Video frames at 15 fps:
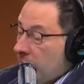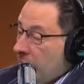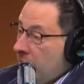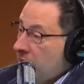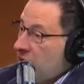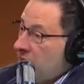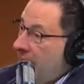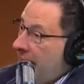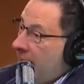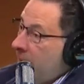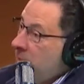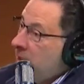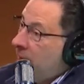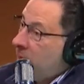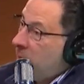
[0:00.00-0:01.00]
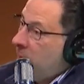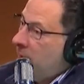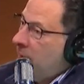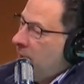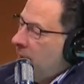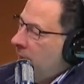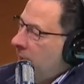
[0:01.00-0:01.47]
And this guy comes up to
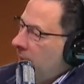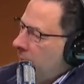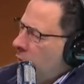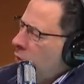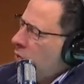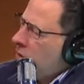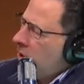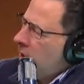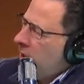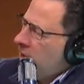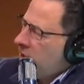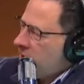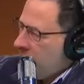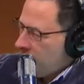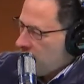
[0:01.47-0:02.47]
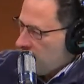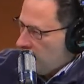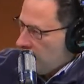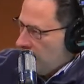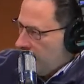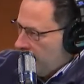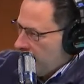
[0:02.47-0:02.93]
me who's in some
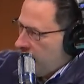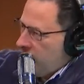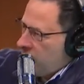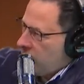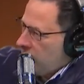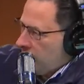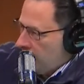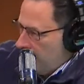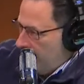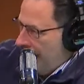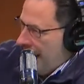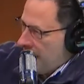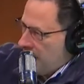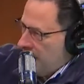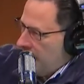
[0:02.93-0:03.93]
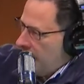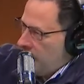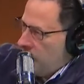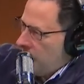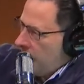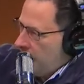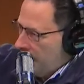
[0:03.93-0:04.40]
sort of an official capacity,
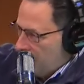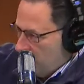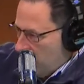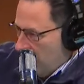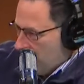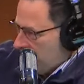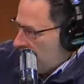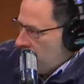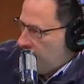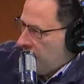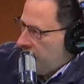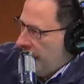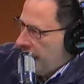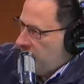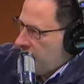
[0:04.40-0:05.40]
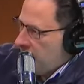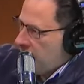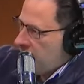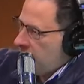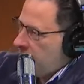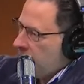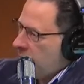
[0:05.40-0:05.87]
like one of the Big 12 supervisors
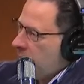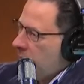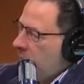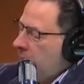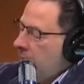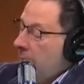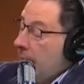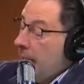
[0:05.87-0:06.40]
of some sort.